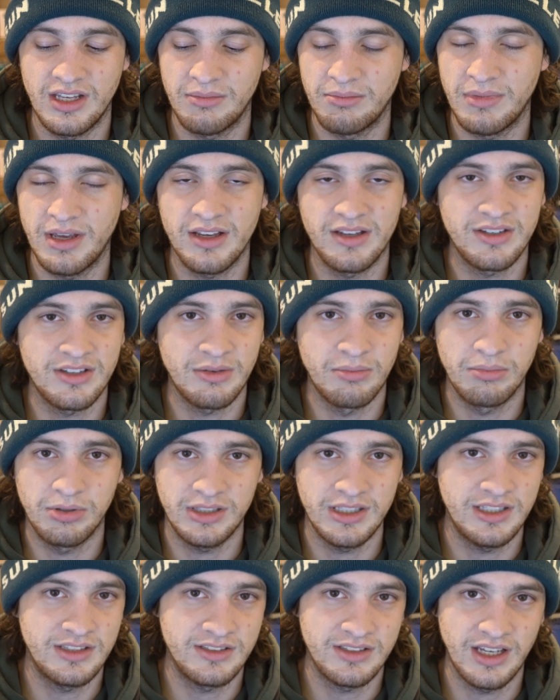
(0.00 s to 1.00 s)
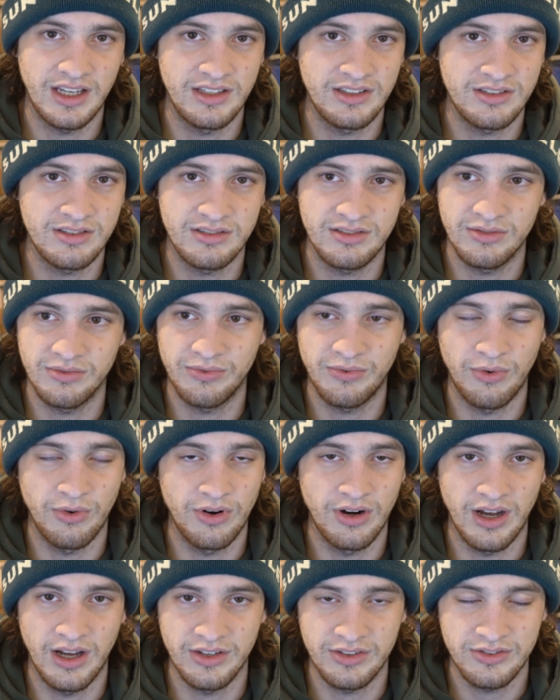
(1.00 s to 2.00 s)
makes complete sense
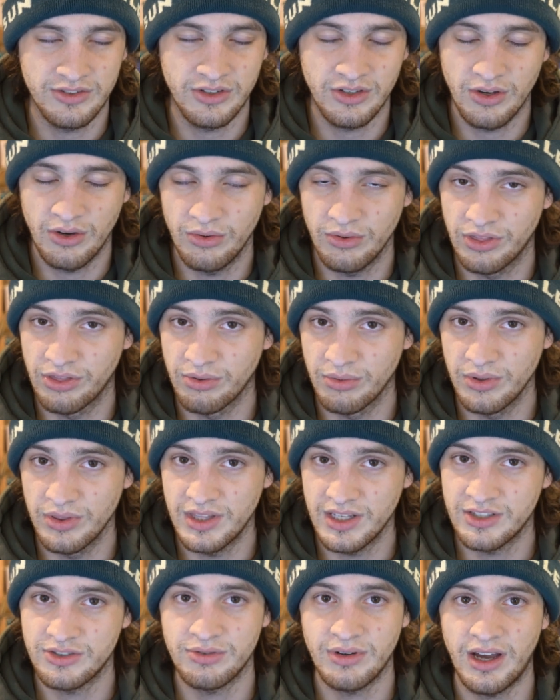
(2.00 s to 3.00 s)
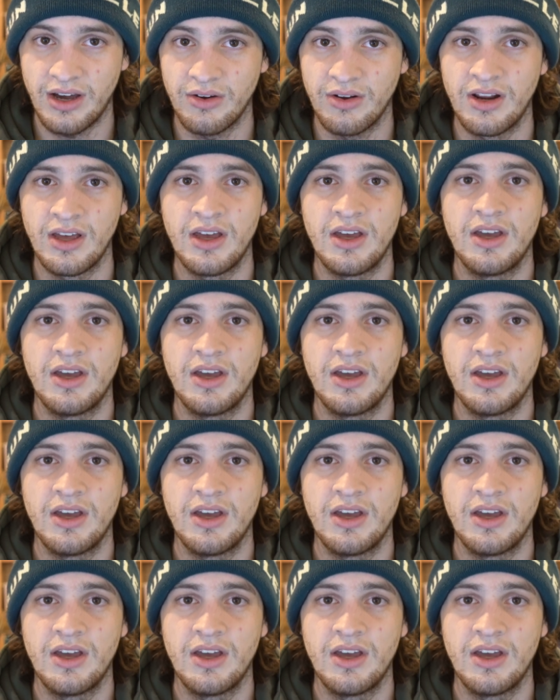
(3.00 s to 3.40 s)
for us to go through this route.